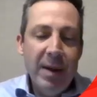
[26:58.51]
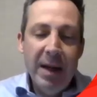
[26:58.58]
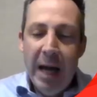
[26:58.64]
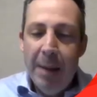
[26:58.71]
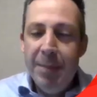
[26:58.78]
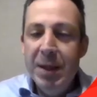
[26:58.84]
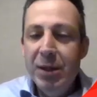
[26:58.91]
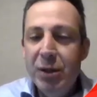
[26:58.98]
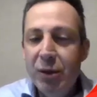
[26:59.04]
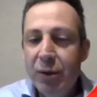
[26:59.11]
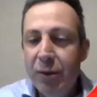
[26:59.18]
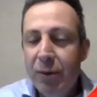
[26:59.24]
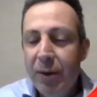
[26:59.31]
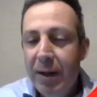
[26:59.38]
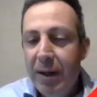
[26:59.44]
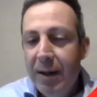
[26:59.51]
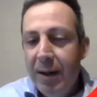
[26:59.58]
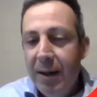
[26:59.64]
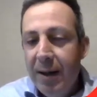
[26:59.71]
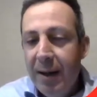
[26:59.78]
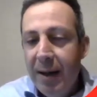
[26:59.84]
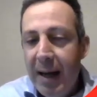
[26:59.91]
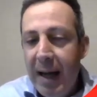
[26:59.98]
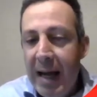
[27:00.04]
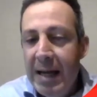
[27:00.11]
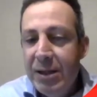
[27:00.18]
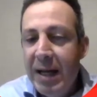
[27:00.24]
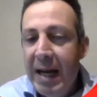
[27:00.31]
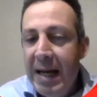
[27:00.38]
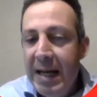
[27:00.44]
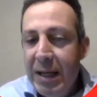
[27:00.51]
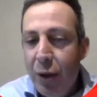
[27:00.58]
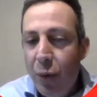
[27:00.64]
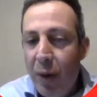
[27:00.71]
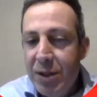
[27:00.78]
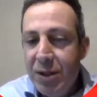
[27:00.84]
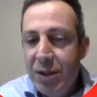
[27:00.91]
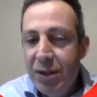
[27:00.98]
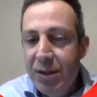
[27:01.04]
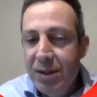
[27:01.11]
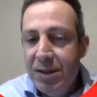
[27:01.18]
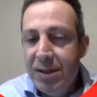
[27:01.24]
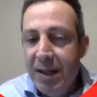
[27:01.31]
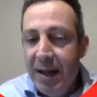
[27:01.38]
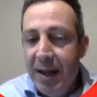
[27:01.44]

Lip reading: happy to answer any questions